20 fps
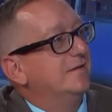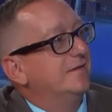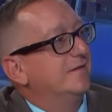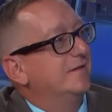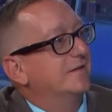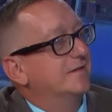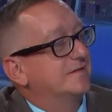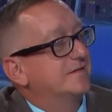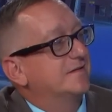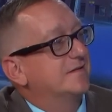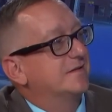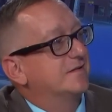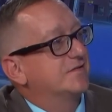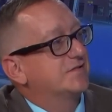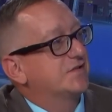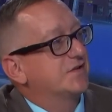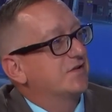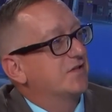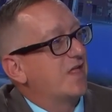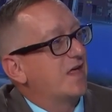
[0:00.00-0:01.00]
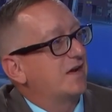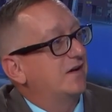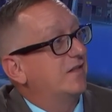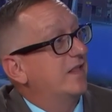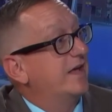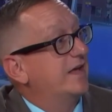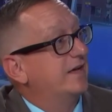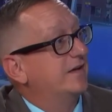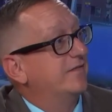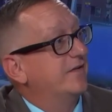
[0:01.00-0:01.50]
That's, there's still yeah. a lot of
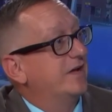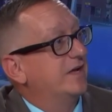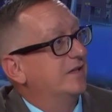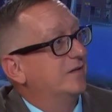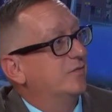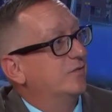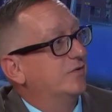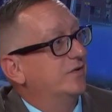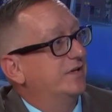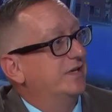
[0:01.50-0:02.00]
land available,